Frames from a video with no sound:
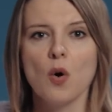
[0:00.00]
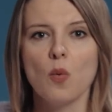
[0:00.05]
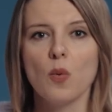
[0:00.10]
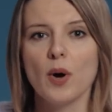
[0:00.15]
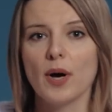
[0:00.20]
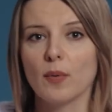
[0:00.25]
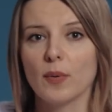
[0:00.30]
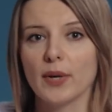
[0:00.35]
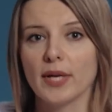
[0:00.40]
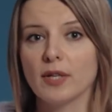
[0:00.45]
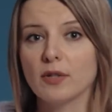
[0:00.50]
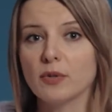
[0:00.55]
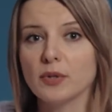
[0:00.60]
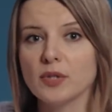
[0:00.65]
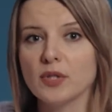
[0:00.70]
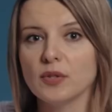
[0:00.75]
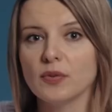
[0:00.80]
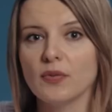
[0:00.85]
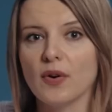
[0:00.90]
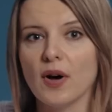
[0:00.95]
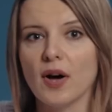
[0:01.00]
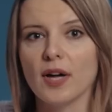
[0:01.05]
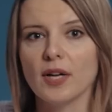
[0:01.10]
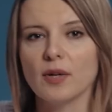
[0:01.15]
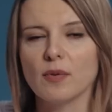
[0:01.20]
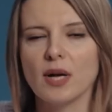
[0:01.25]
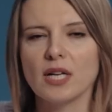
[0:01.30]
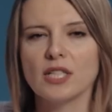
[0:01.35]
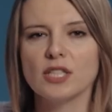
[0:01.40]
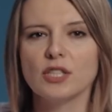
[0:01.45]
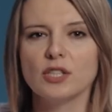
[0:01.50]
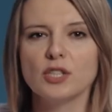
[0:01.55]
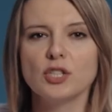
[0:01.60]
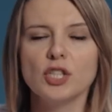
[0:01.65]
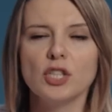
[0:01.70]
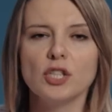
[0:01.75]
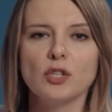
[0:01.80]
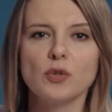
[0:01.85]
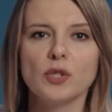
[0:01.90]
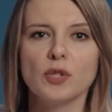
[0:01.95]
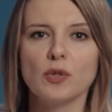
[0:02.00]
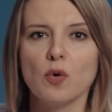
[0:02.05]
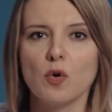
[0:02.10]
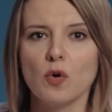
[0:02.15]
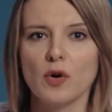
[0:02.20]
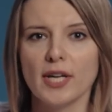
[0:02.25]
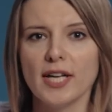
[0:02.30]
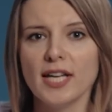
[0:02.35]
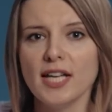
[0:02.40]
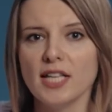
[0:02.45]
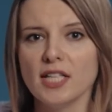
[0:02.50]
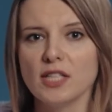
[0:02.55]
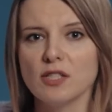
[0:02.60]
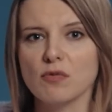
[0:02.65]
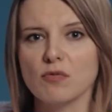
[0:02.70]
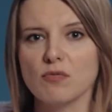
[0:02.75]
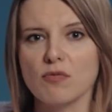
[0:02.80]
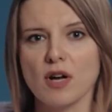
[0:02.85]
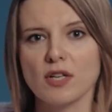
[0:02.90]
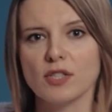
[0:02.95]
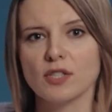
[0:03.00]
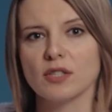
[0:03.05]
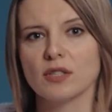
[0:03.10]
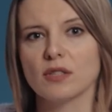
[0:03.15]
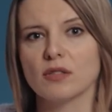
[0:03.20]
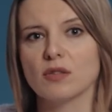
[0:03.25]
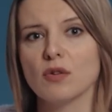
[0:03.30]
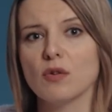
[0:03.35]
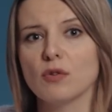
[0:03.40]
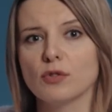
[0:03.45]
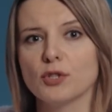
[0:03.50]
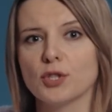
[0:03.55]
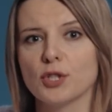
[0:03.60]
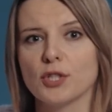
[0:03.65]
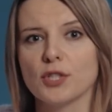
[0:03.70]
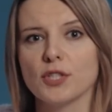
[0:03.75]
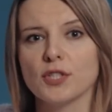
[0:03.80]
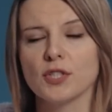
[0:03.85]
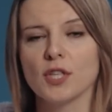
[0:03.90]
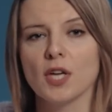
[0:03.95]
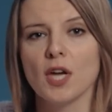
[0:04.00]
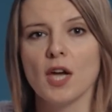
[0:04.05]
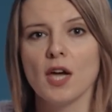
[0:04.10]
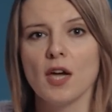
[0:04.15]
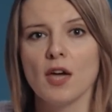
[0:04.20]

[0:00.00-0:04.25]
where we crucify Russian children or eat Russian soldiers.